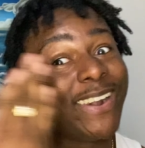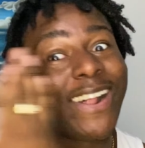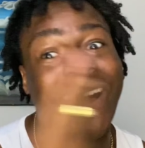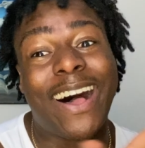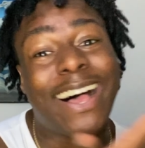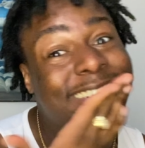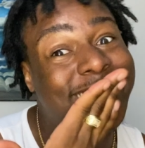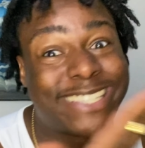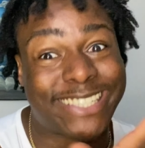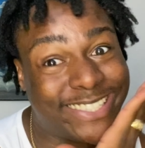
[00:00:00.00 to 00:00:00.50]

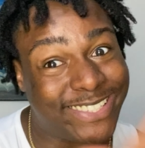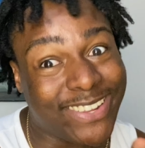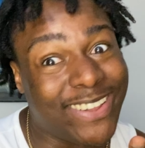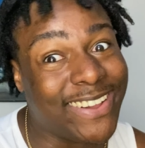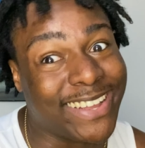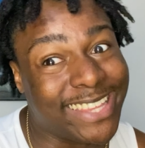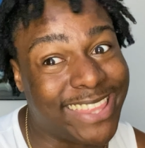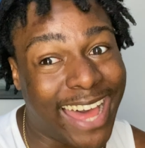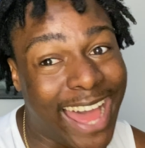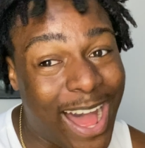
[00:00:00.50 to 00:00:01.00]
last
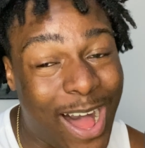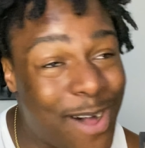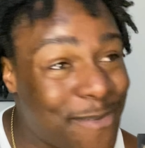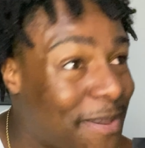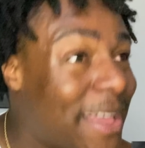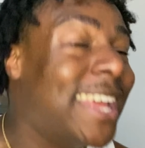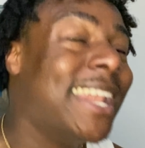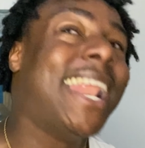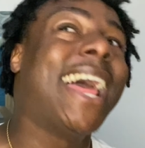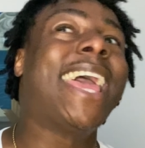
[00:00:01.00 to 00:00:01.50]
song on the
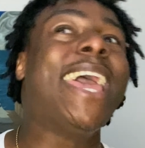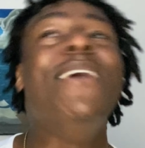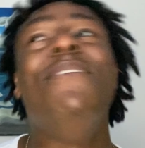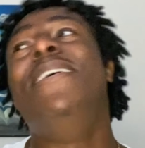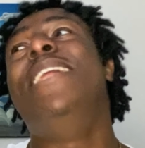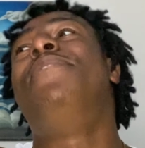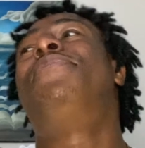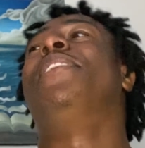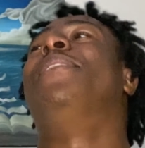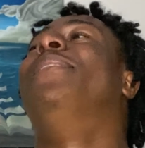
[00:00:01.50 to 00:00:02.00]
album. Like
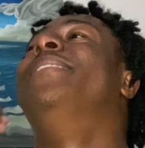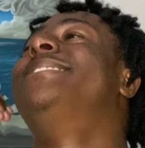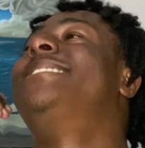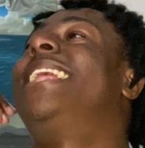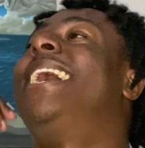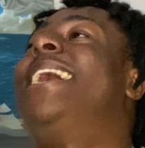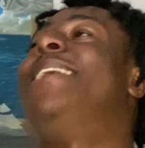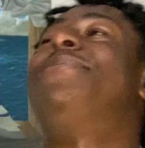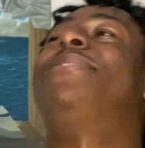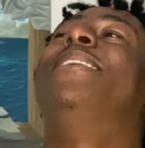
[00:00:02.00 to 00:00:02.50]
even if it was
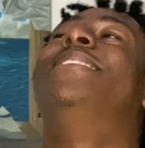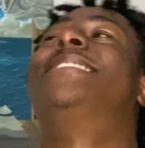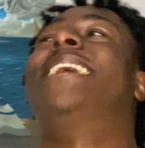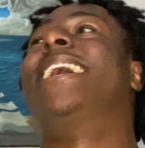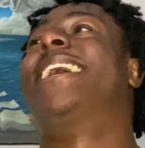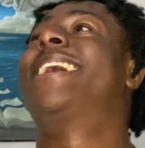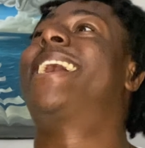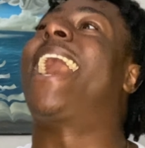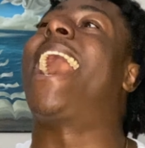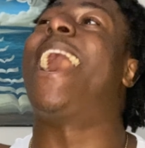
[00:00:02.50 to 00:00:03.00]
like if there was a
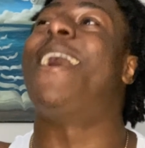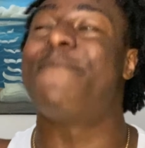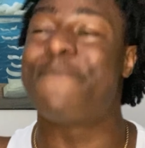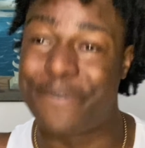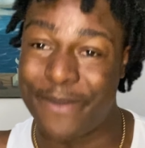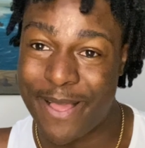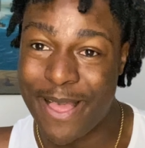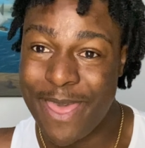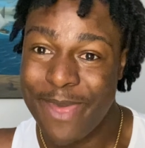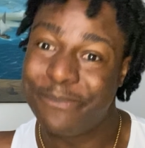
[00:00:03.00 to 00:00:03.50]
gap
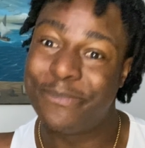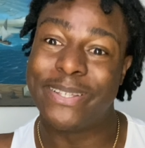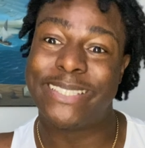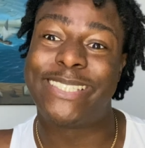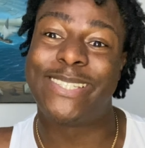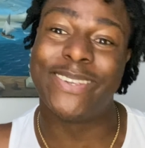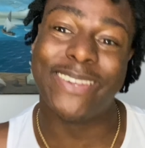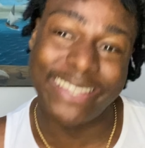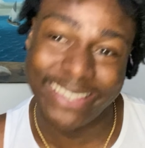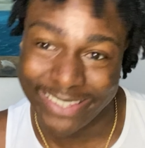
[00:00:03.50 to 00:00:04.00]

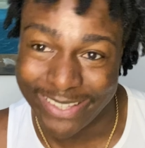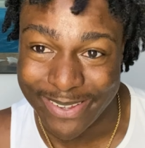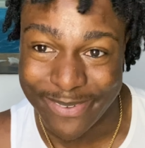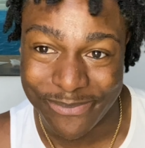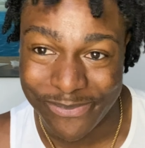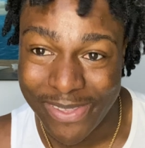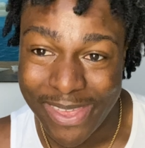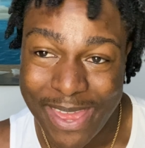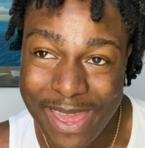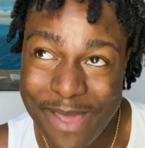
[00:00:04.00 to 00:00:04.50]
between
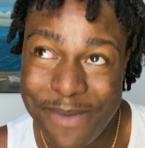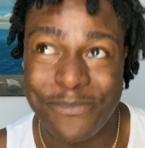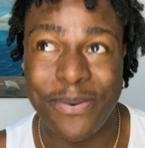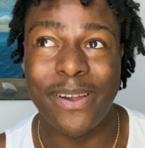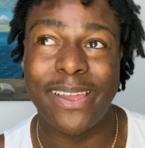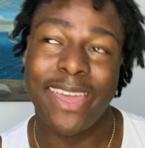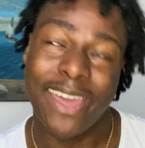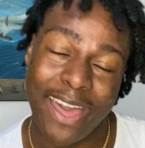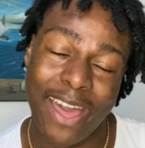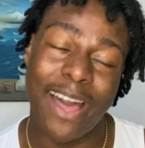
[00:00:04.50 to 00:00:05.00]
them.
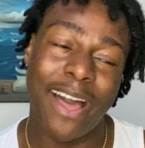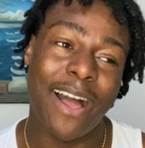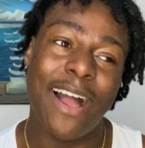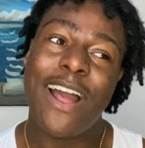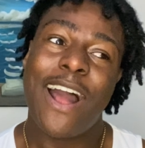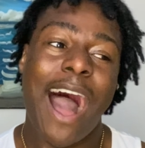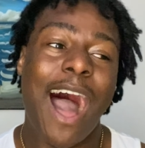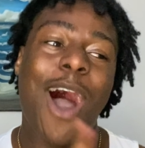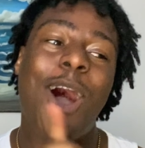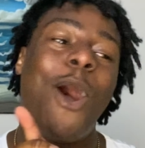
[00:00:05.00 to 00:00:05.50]
But yeah,
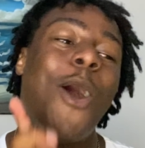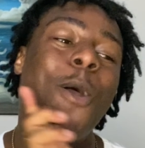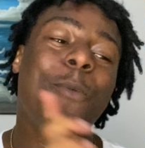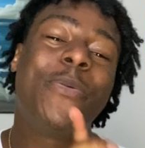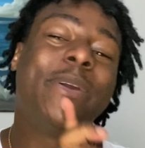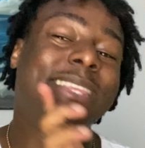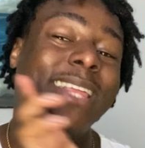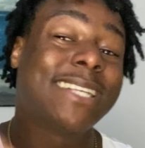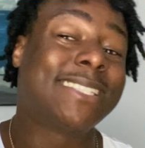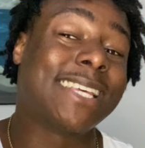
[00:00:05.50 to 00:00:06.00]
I hope
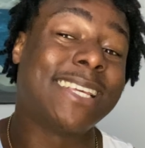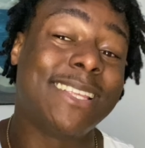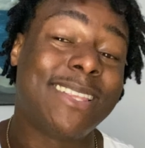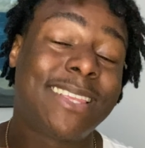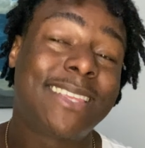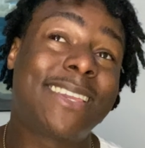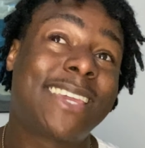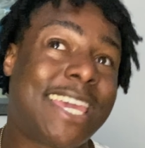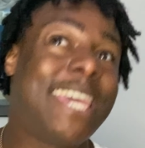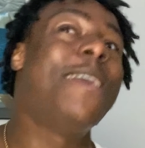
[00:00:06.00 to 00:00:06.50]
he doesn't
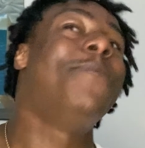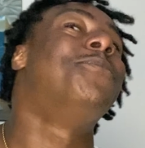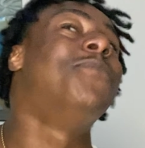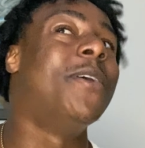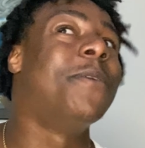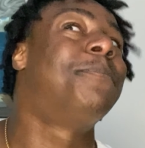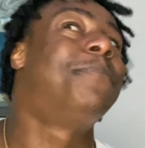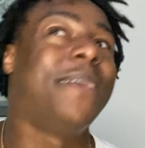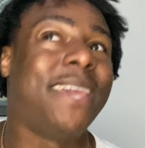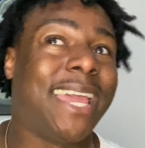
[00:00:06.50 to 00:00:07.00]
keep
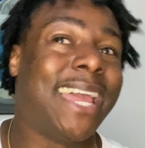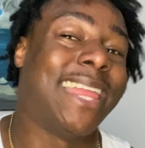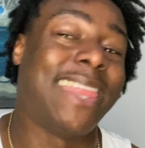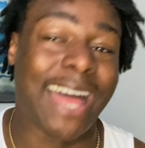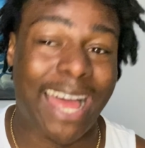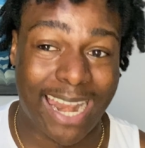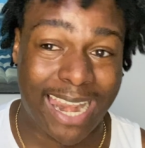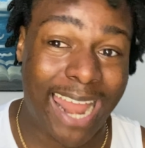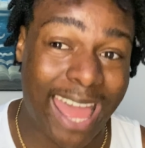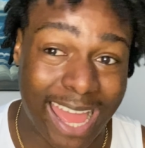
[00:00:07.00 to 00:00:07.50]
repeating
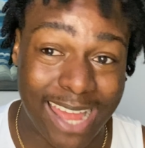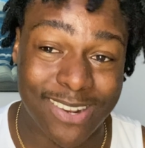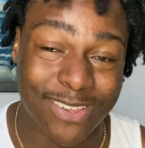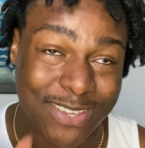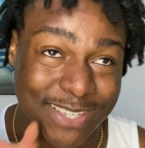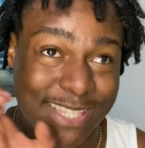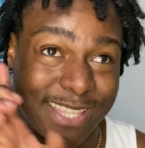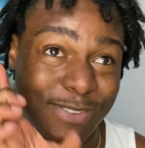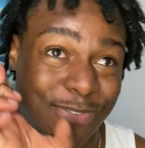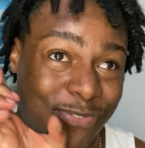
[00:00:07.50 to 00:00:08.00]
that line
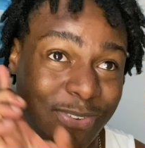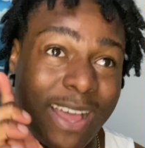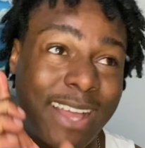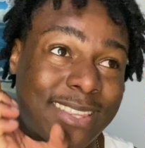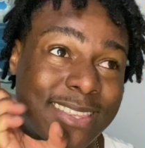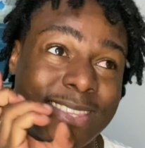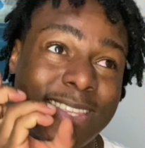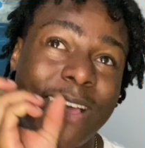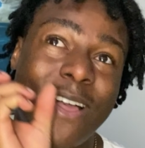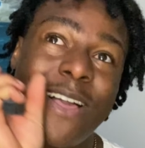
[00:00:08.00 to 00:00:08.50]
because the fact